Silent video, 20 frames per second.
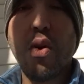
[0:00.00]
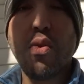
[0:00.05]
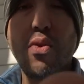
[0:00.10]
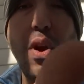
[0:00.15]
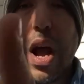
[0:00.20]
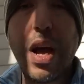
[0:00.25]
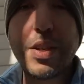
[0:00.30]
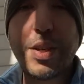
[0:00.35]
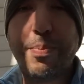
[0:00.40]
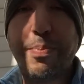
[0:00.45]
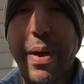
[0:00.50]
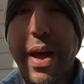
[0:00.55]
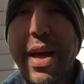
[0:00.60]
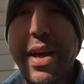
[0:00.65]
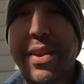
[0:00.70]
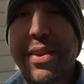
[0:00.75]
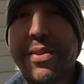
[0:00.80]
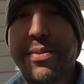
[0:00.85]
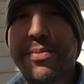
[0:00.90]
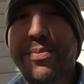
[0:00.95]
Ross
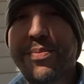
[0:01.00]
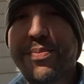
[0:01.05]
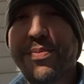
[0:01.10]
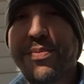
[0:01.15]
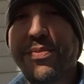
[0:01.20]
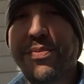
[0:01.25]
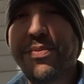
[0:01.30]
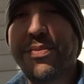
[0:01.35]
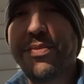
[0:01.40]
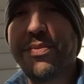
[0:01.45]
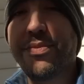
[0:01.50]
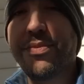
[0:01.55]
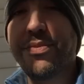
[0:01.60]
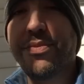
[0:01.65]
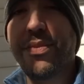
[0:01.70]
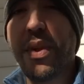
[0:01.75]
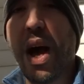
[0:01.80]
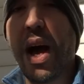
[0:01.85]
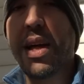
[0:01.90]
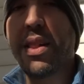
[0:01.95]
Ben.
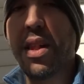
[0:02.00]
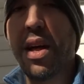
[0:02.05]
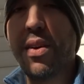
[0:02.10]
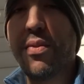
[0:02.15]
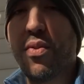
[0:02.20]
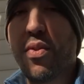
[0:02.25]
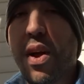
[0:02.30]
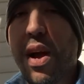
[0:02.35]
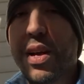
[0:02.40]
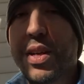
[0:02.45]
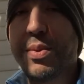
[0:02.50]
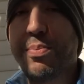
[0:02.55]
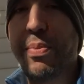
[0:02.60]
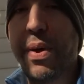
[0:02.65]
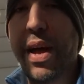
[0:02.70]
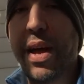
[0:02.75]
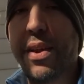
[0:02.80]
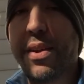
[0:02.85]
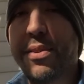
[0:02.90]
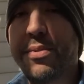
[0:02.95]
I love Ross
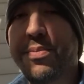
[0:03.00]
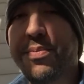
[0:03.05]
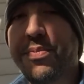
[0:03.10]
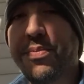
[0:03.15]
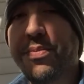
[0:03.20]
Ben.